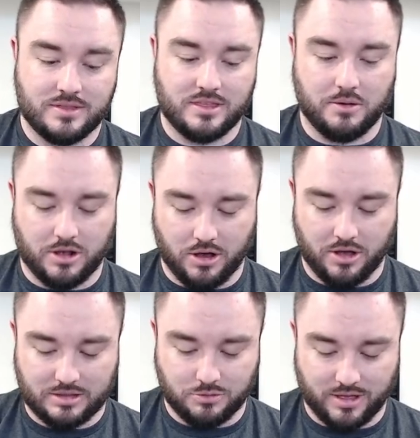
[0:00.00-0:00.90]
There we go.
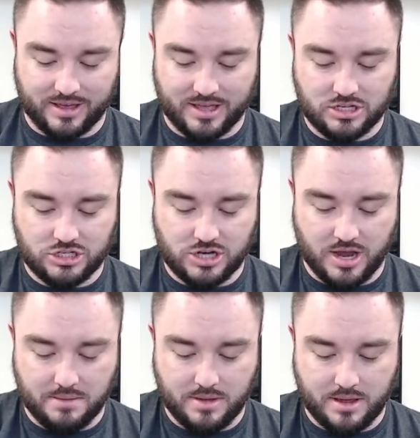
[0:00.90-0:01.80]
That's more like it.
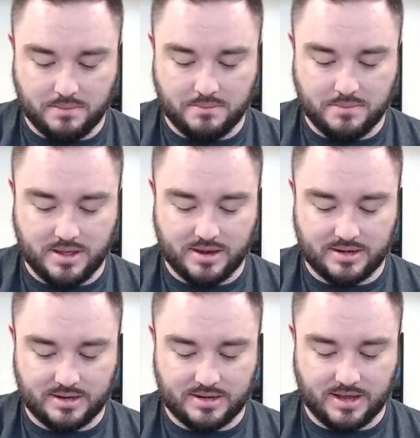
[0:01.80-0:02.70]
Gem Mint
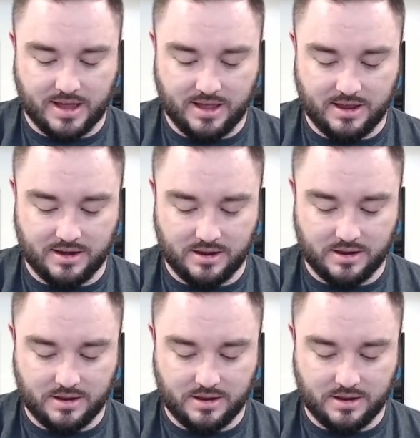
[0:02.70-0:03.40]
10.